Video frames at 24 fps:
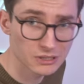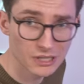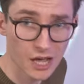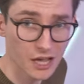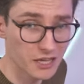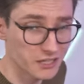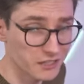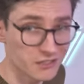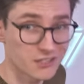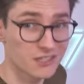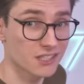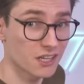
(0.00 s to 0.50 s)

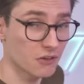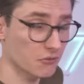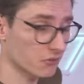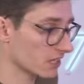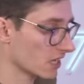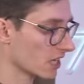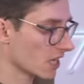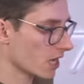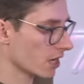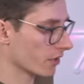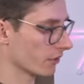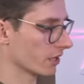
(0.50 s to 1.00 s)
like, you can definitely
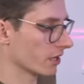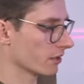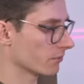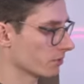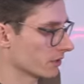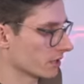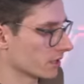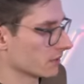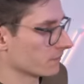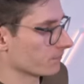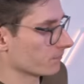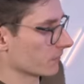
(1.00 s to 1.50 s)
hear it,
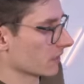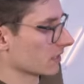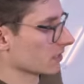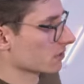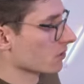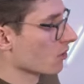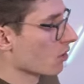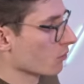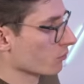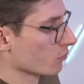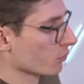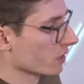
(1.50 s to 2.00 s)
but it's
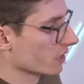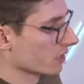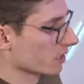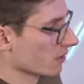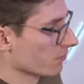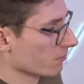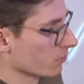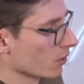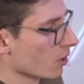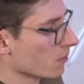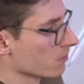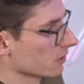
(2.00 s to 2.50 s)
not really a
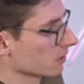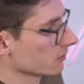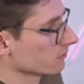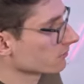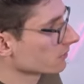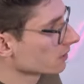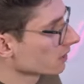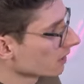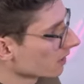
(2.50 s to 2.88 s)
problem.